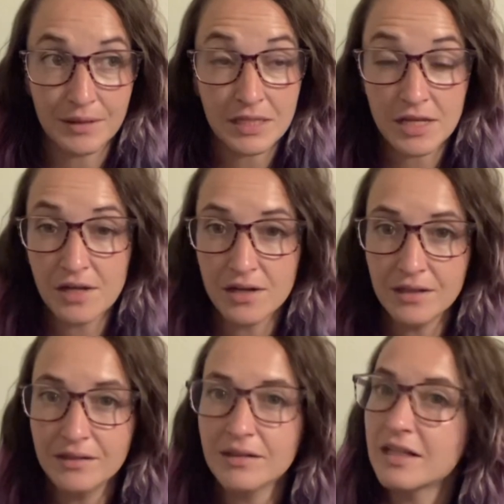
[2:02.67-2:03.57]

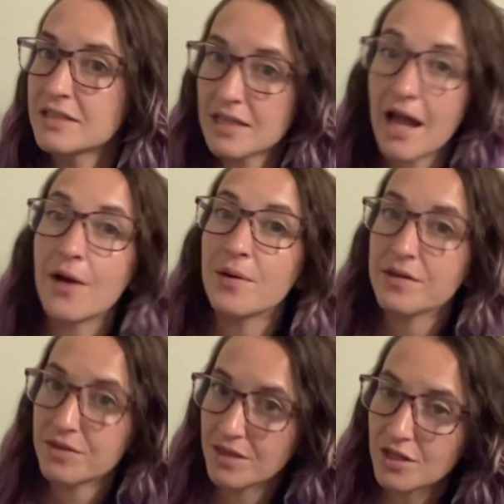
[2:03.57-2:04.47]
Yeon, is how I
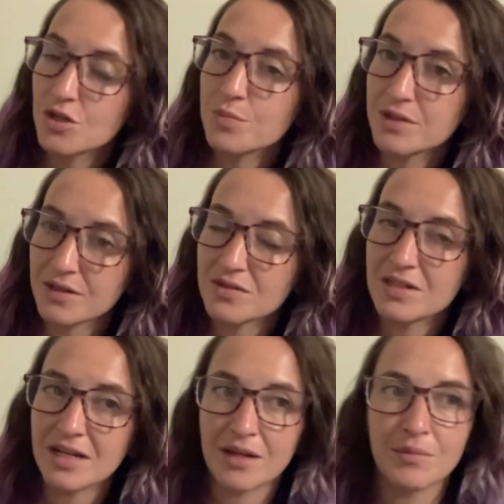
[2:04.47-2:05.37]
think you pronounce the
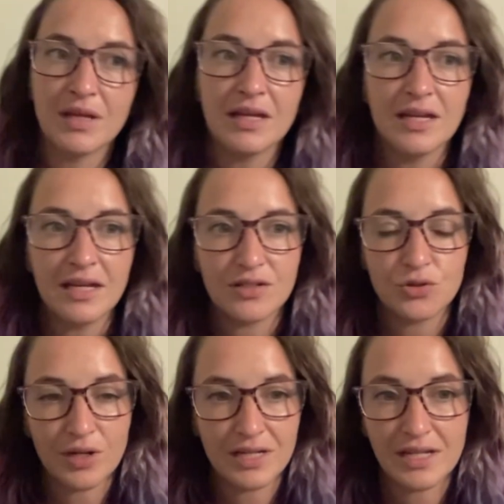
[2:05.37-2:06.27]
name,
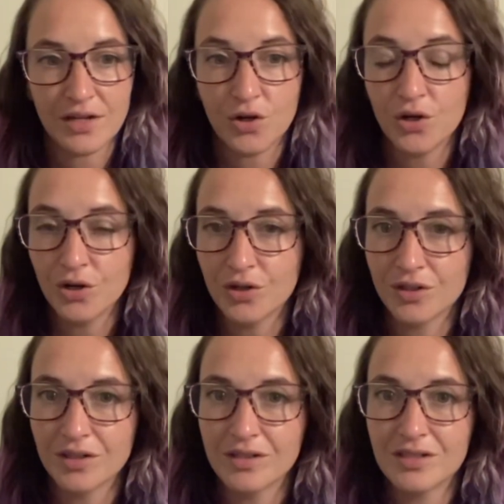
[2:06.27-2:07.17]
trying to get
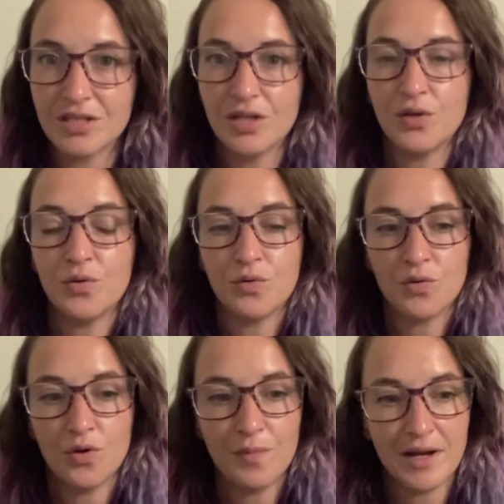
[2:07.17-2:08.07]
her to
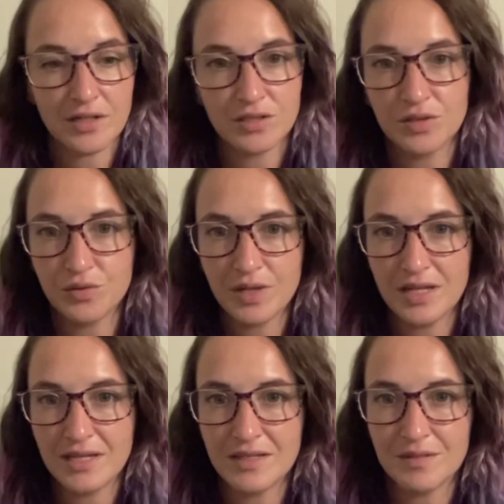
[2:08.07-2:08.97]
go back to
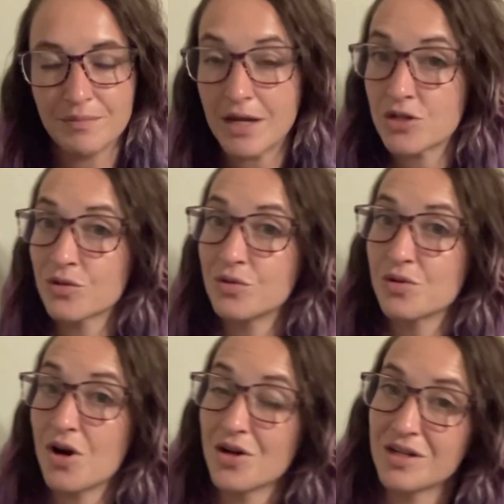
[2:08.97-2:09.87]
his magical
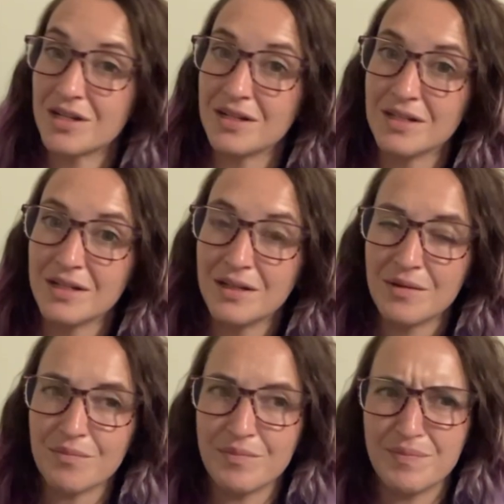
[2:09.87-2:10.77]
garden
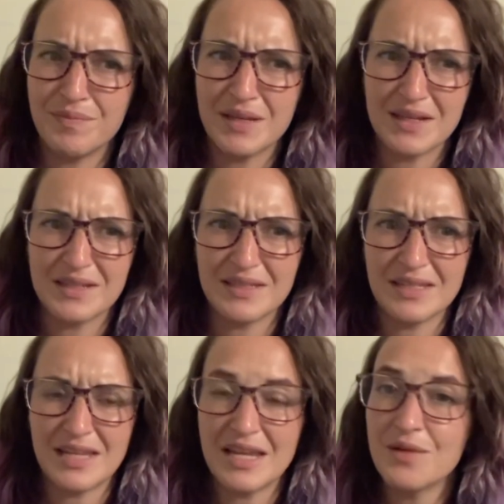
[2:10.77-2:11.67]
because
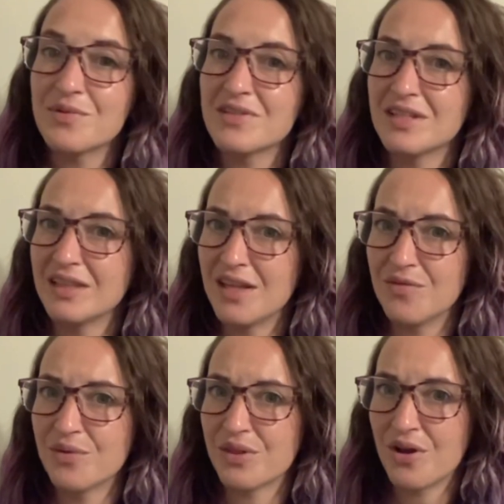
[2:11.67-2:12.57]
he was in love
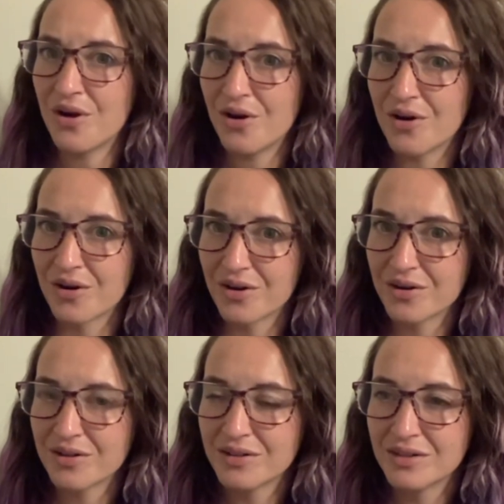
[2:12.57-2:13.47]
with
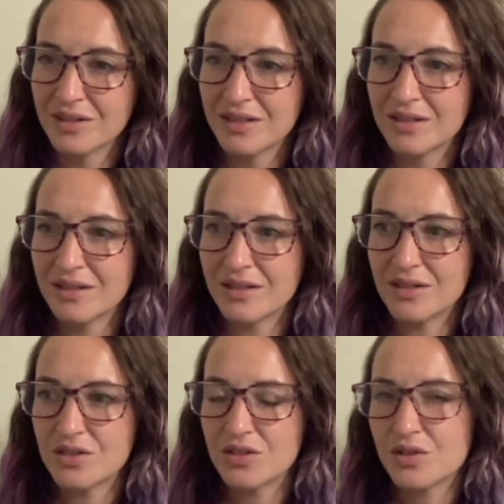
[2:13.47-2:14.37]
her
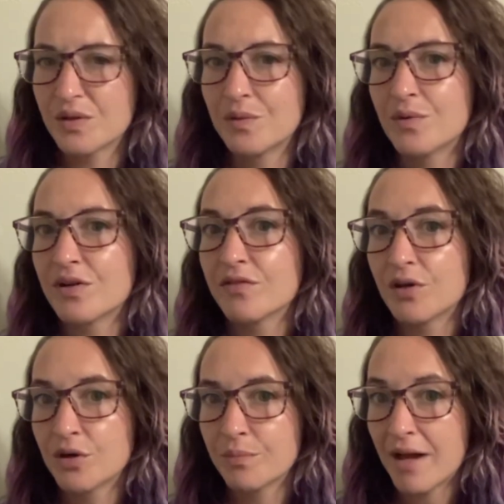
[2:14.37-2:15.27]
during one of
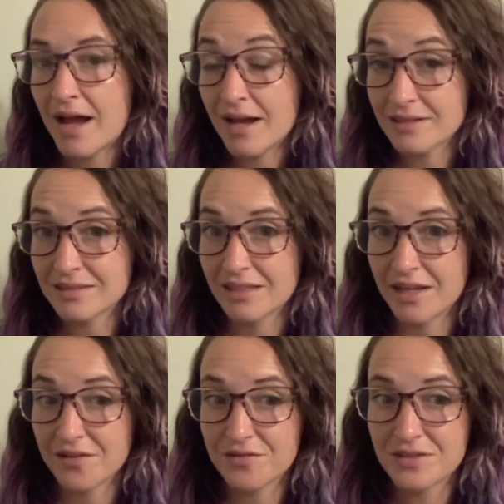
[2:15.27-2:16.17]
her past
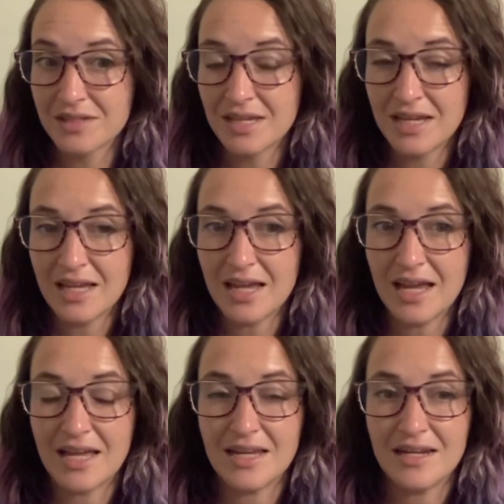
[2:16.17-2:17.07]
lives.
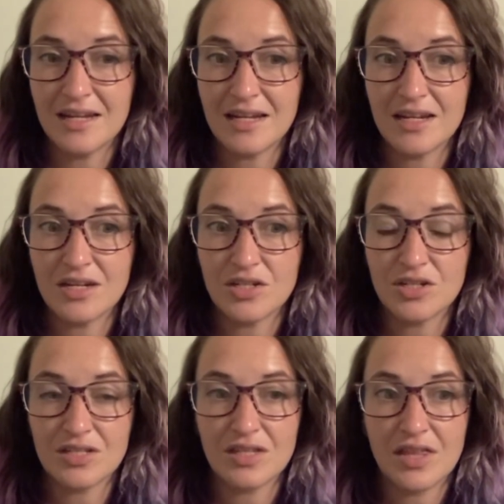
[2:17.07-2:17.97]
And
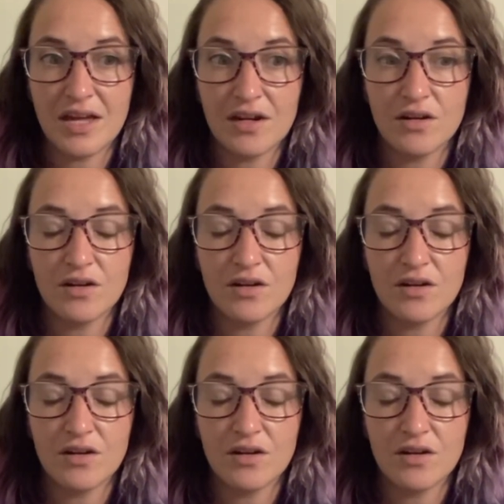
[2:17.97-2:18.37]
just that